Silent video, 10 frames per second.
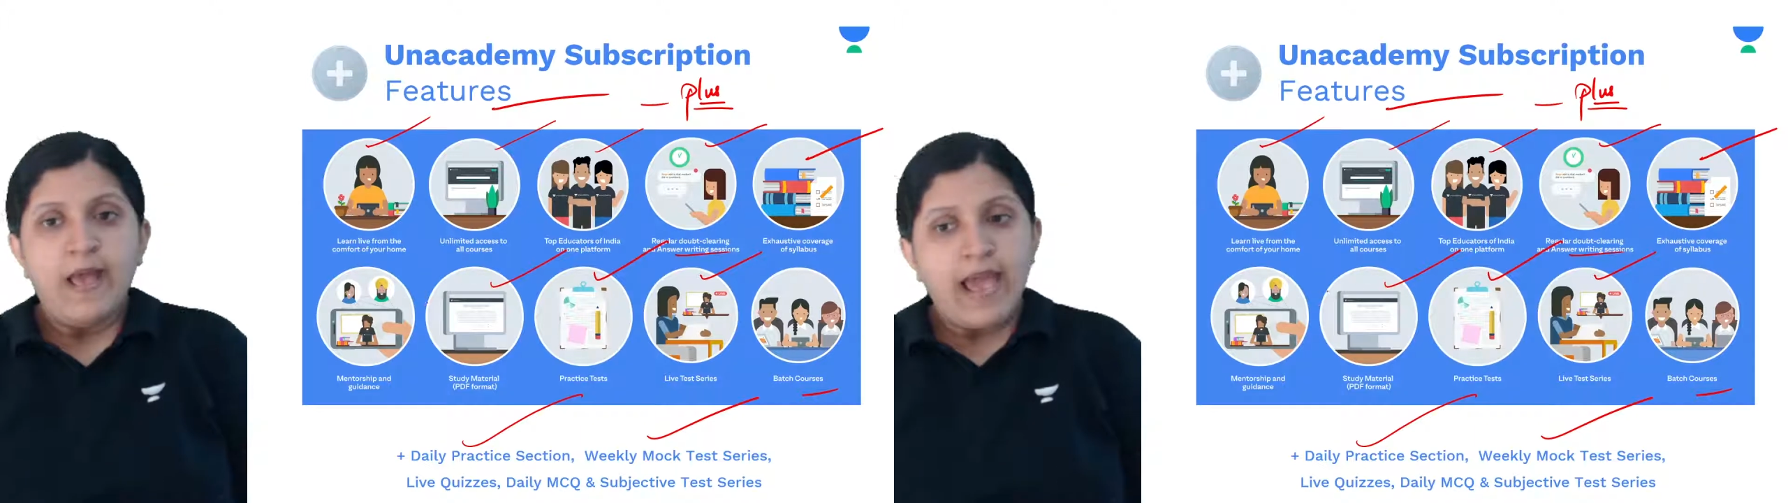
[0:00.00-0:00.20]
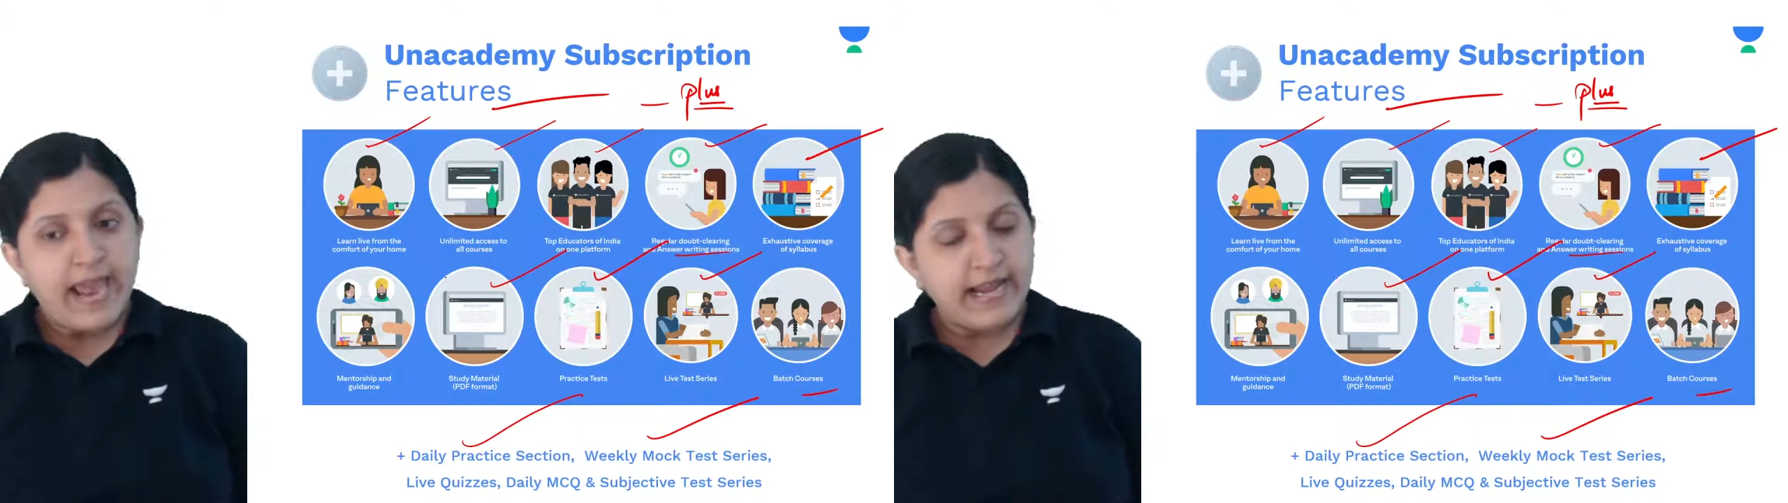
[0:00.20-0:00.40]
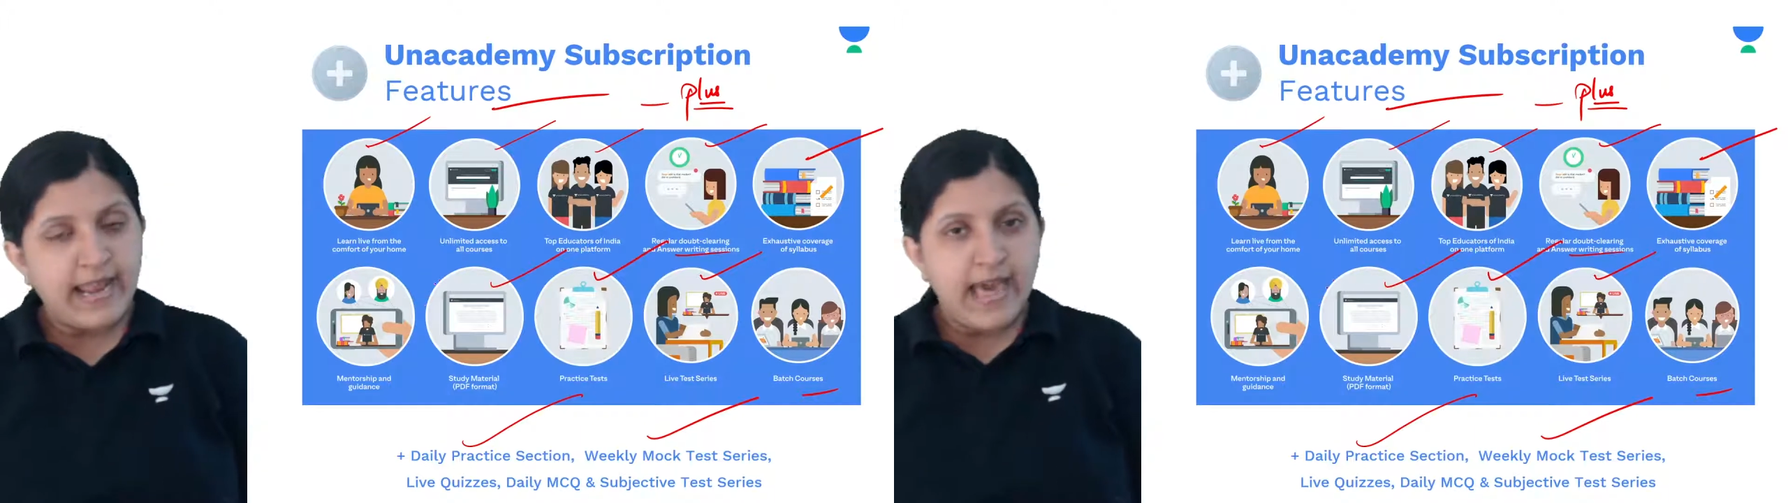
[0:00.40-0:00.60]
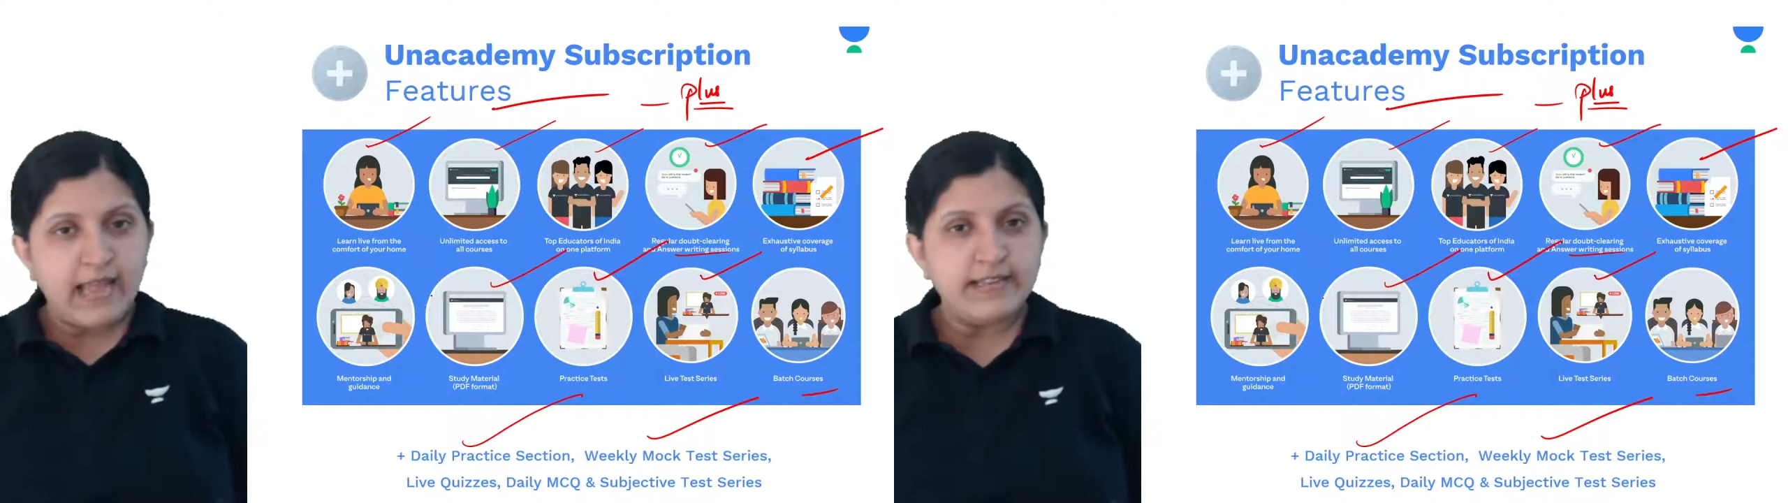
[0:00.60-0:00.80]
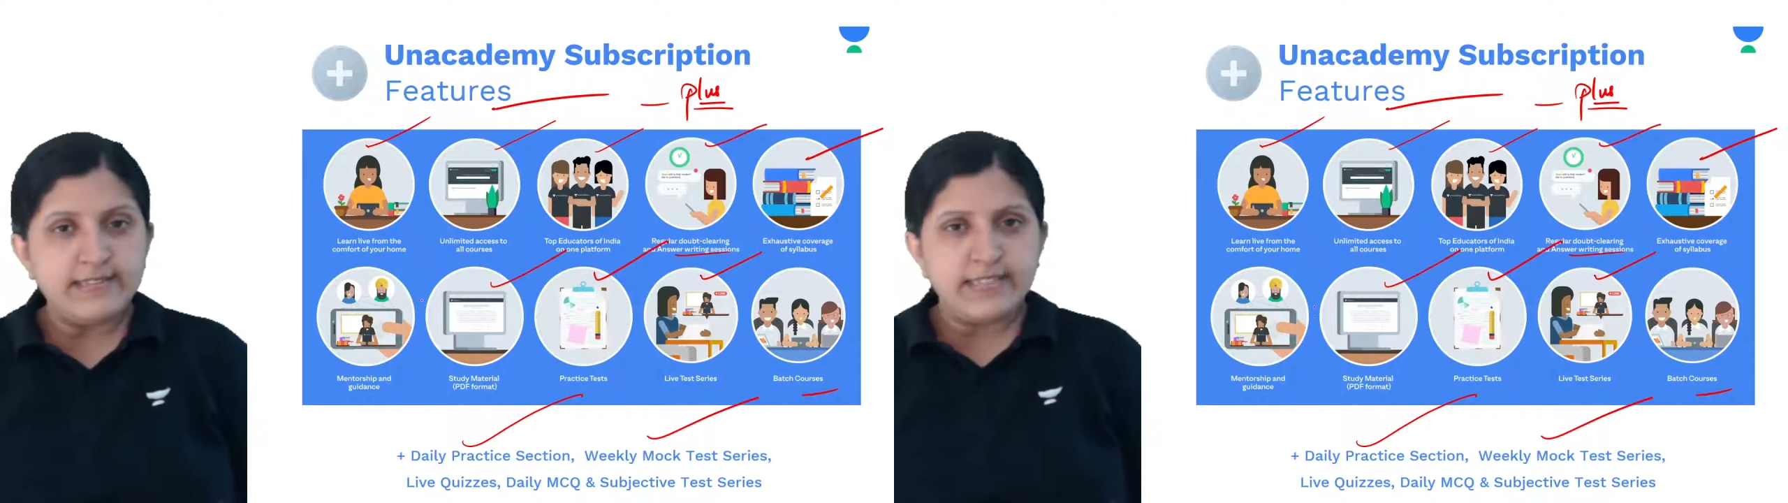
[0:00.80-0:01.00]
and
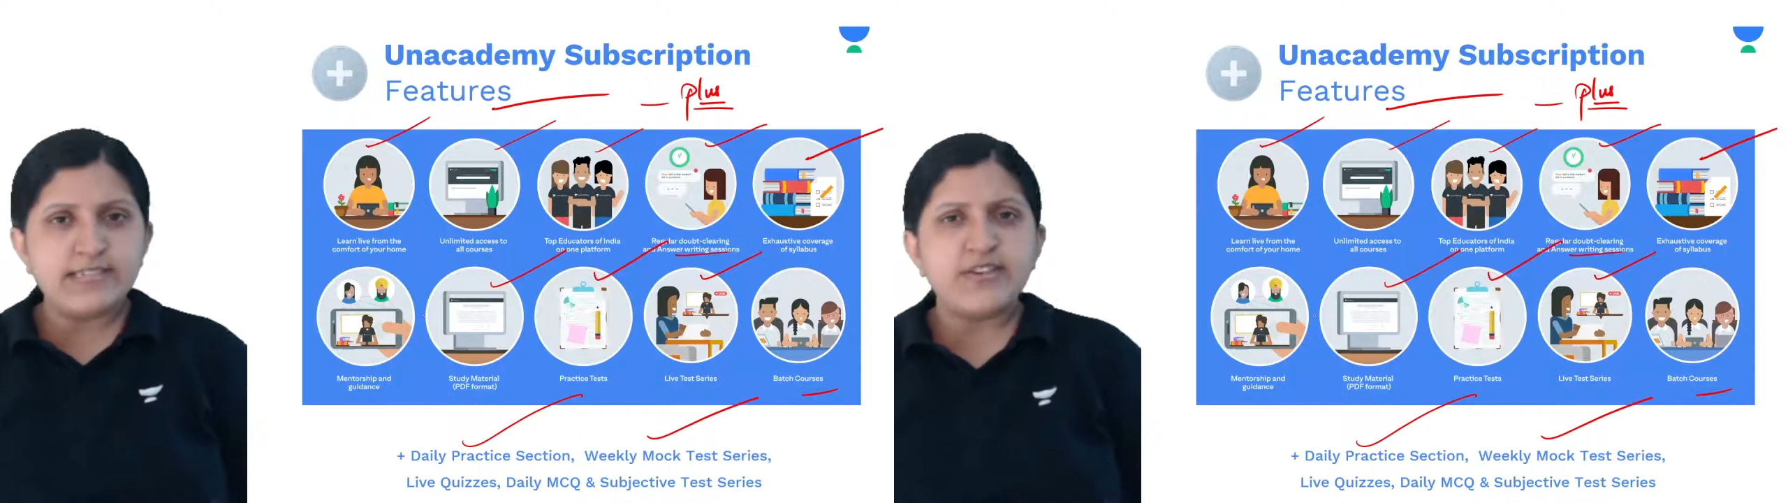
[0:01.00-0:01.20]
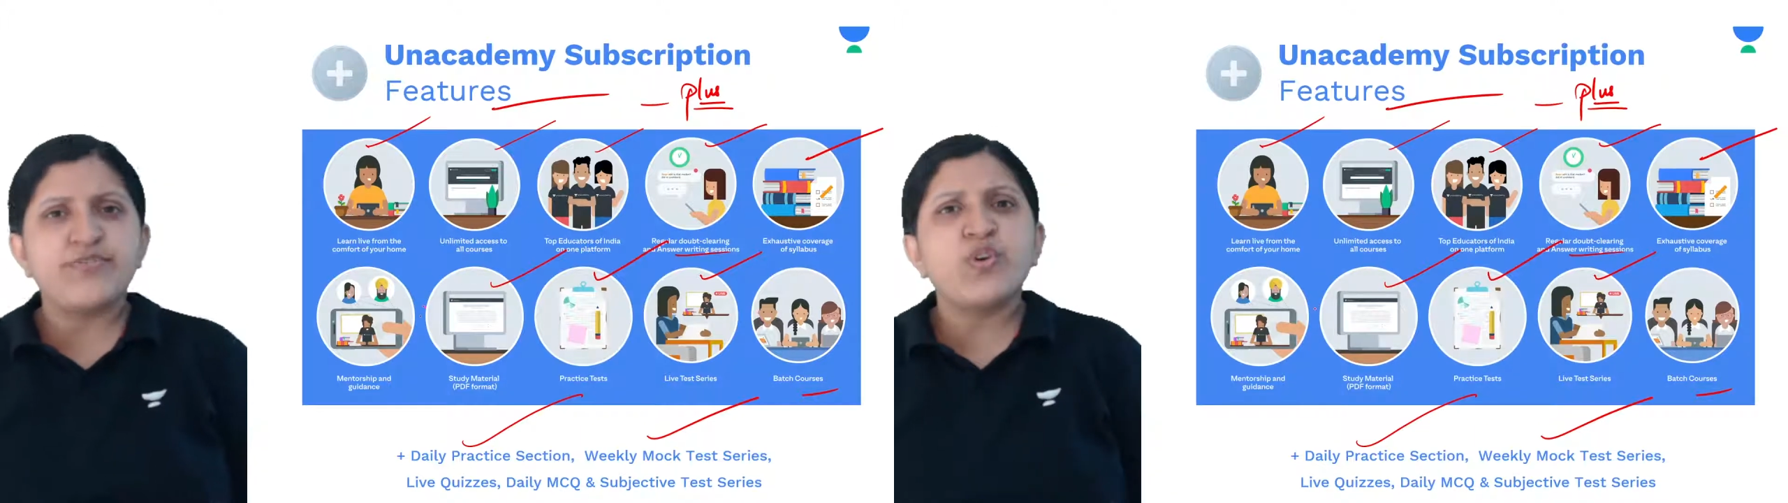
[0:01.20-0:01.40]
analysis if